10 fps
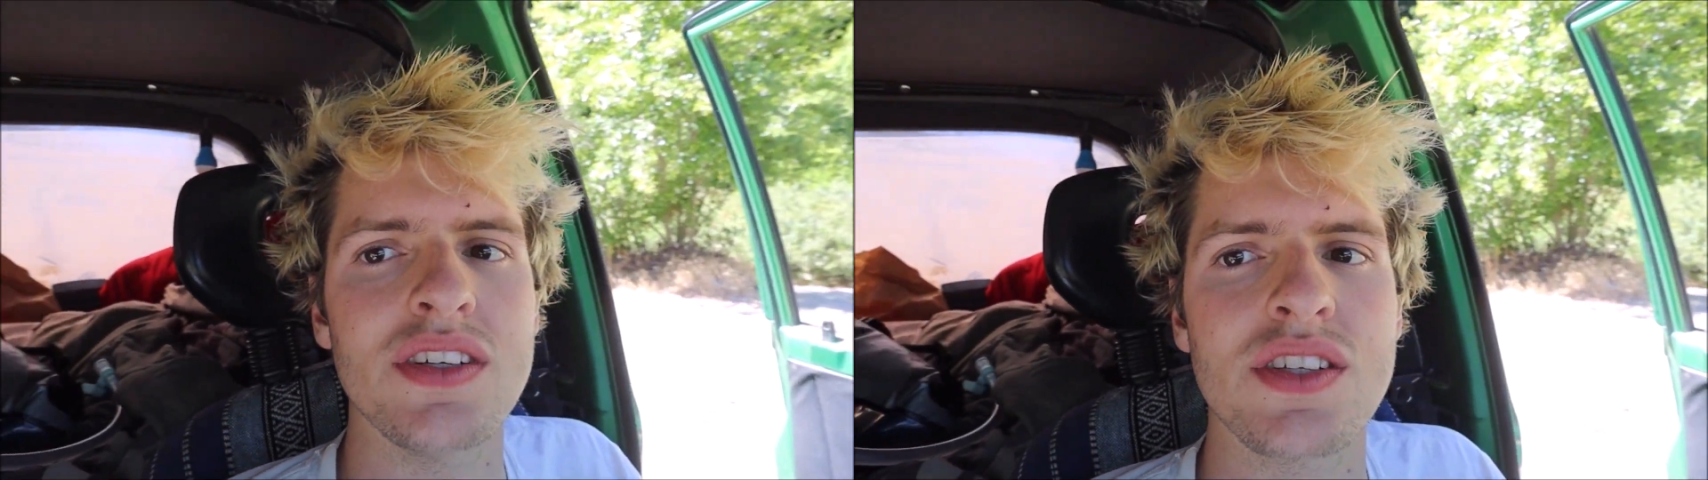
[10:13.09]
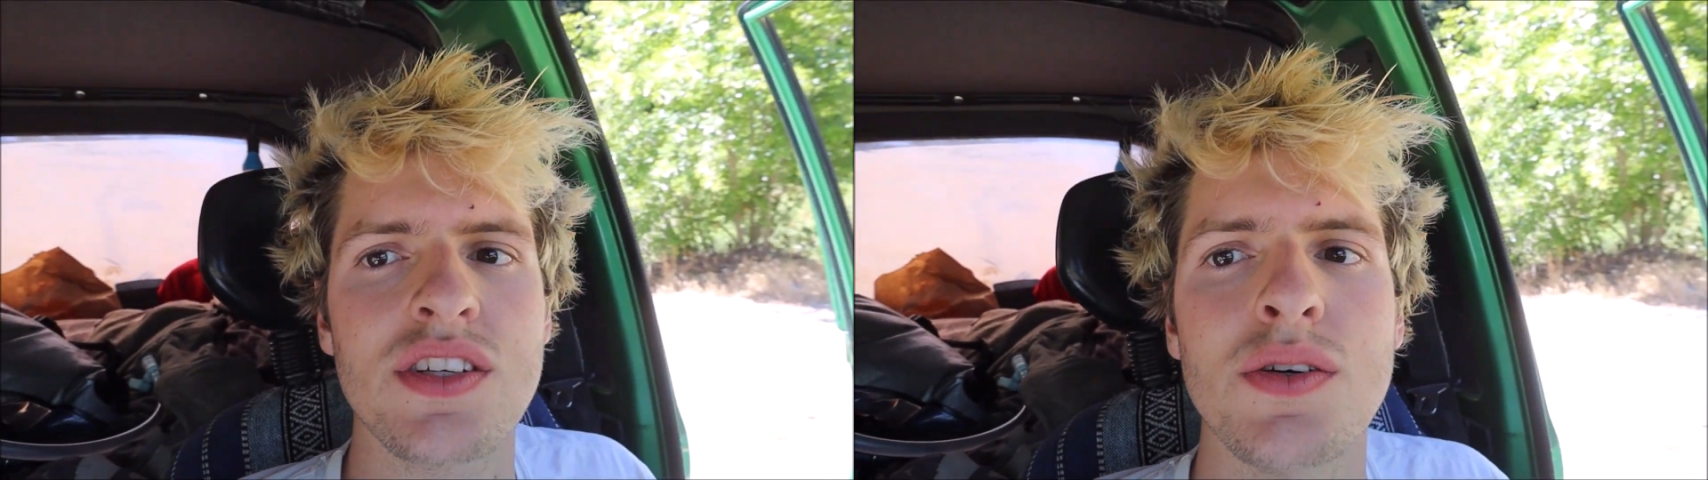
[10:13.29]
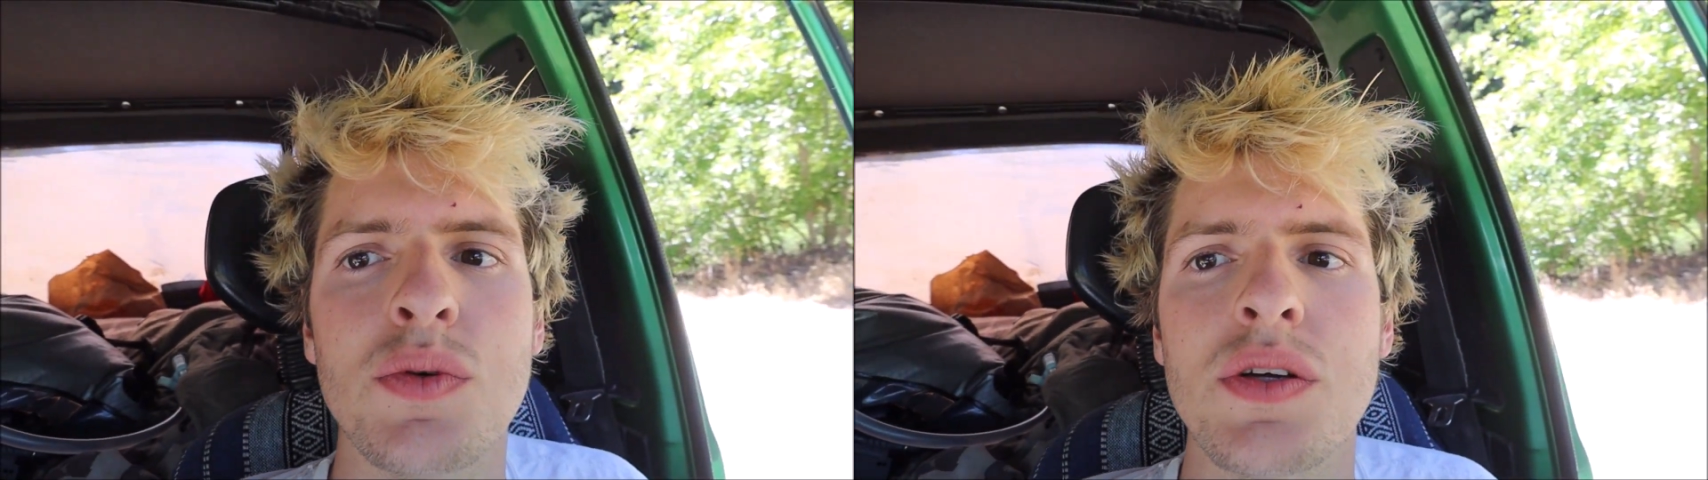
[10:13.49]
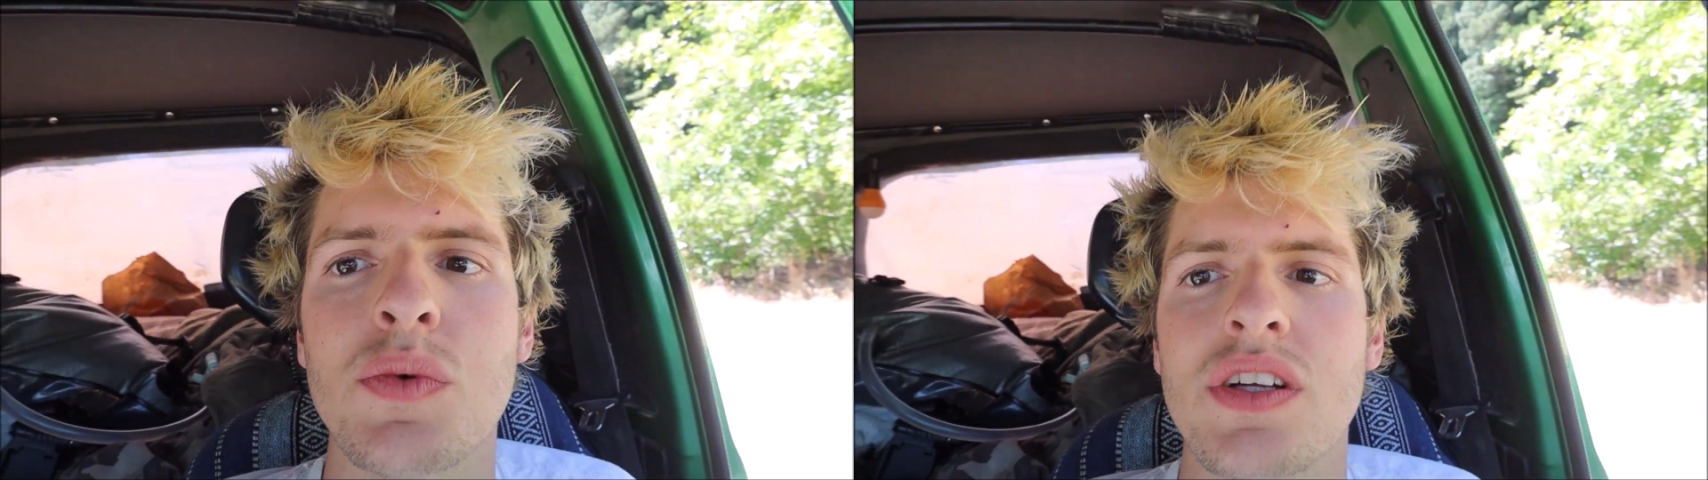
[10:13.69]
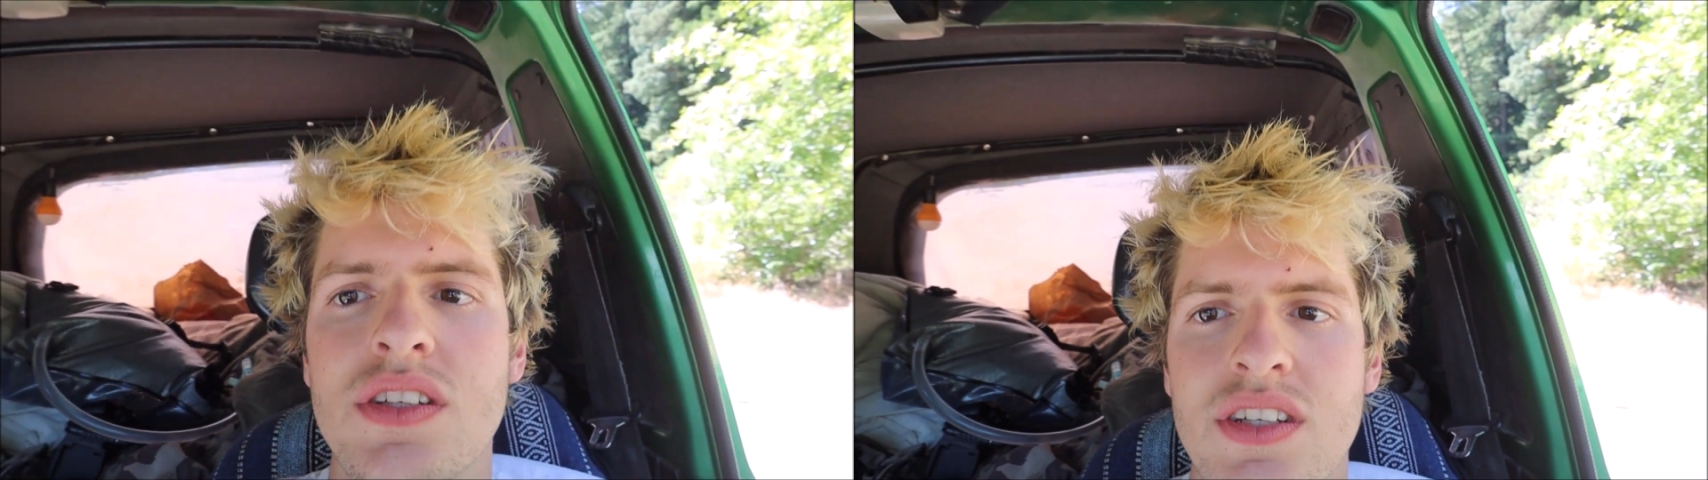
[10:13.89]
So we
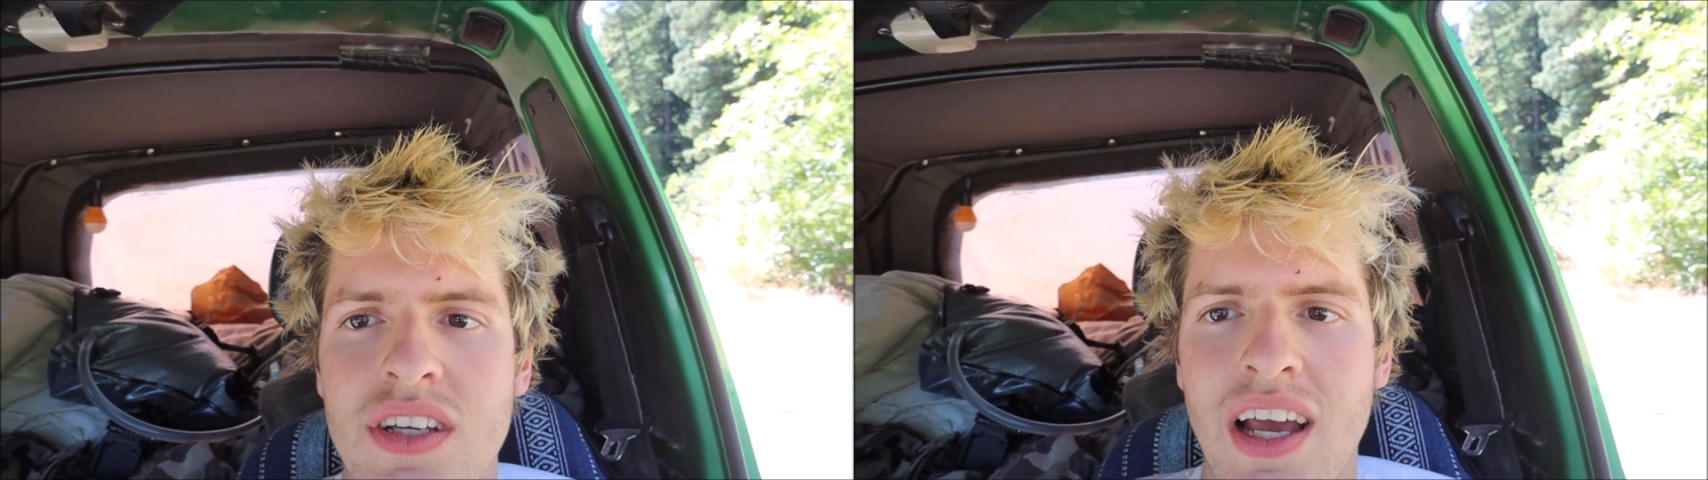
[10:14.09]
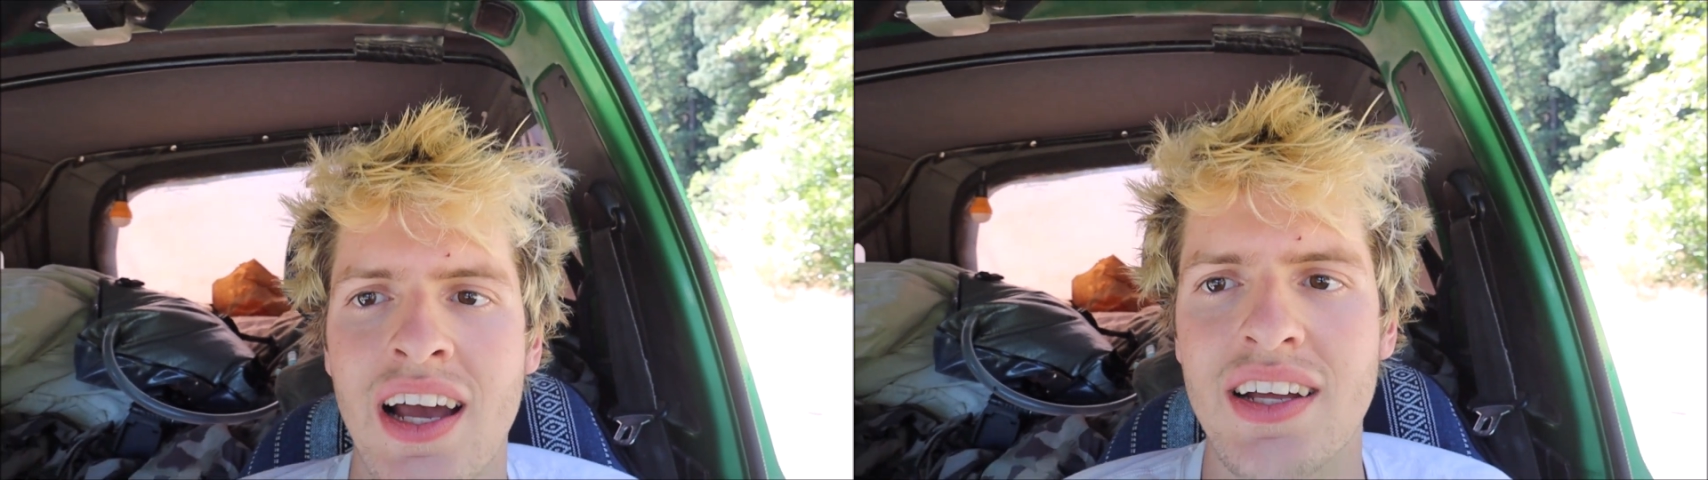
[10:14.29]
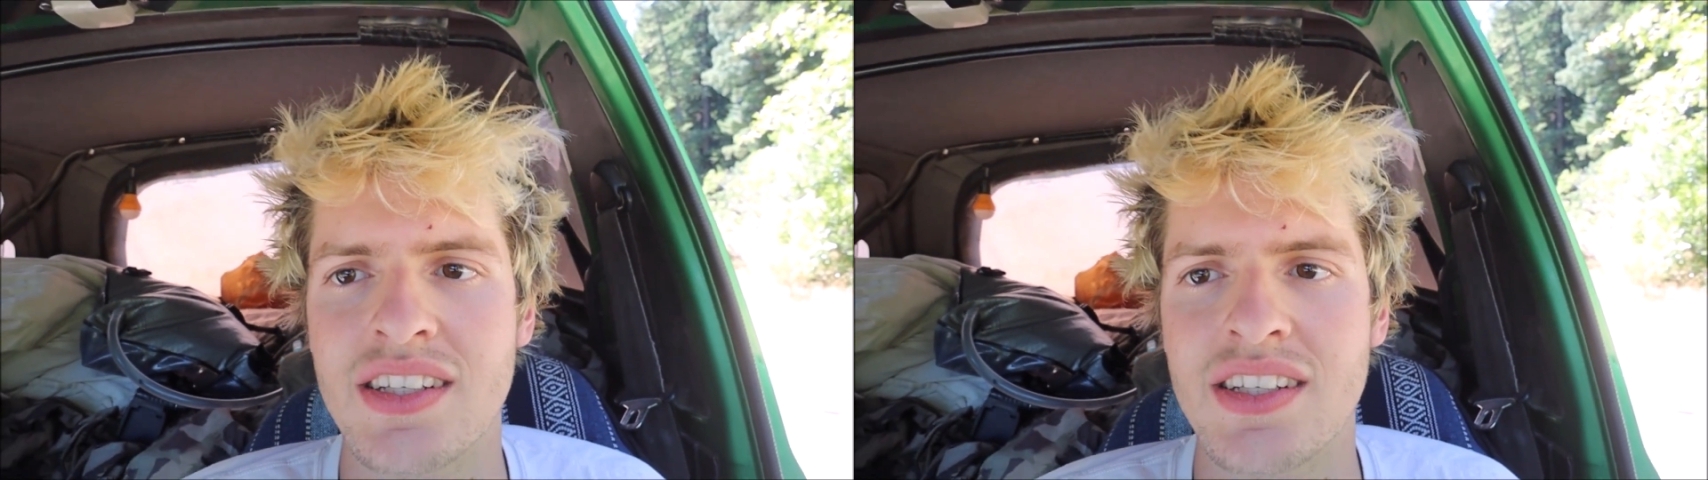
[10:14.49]
went at